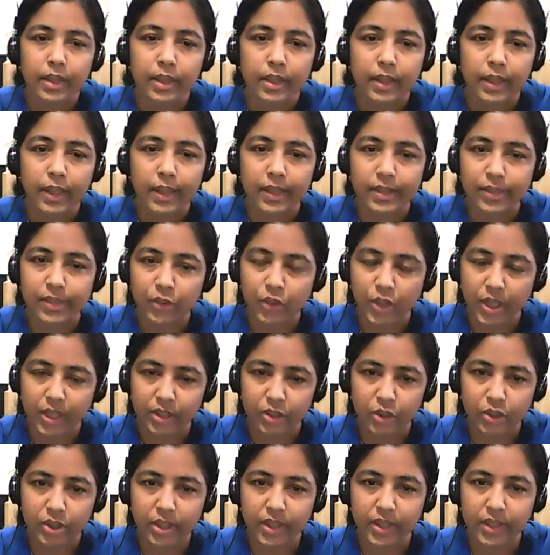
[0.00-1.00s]
Its
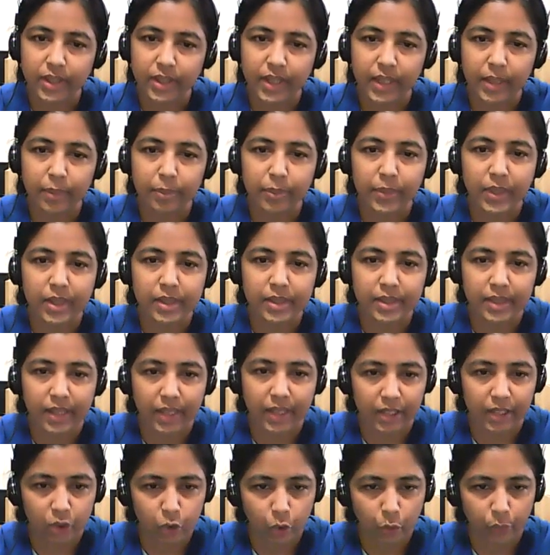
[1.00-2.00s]
junction keep the
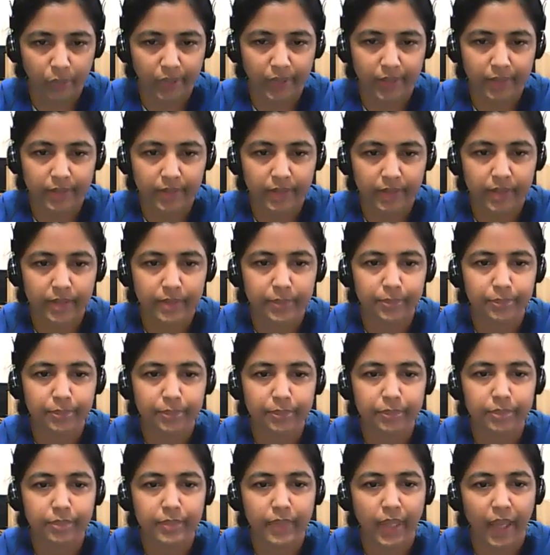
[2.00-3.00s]
cells together
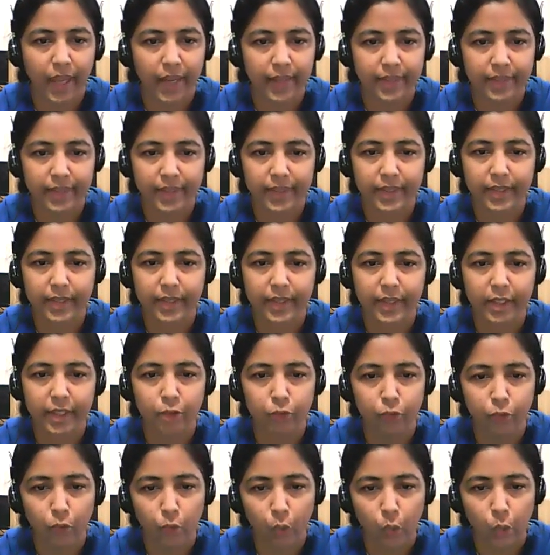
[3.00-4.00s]
and it
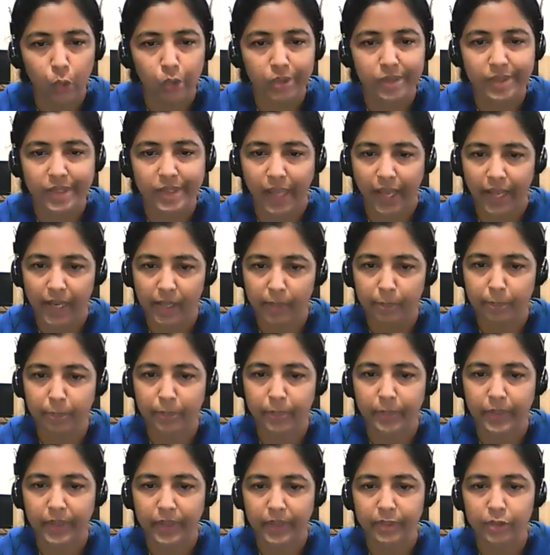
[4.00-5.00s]
enfolds help
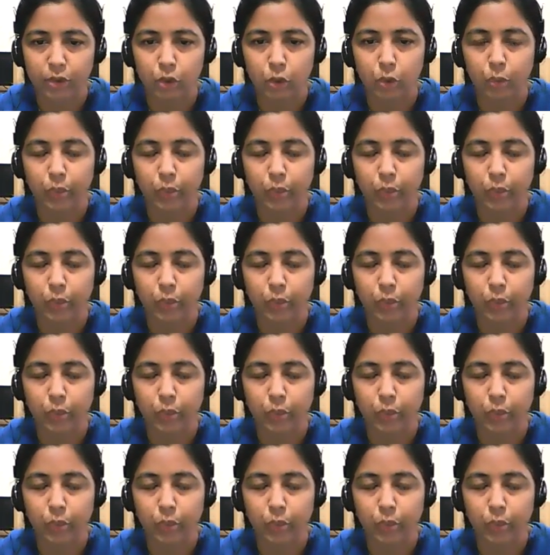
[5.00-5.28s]
into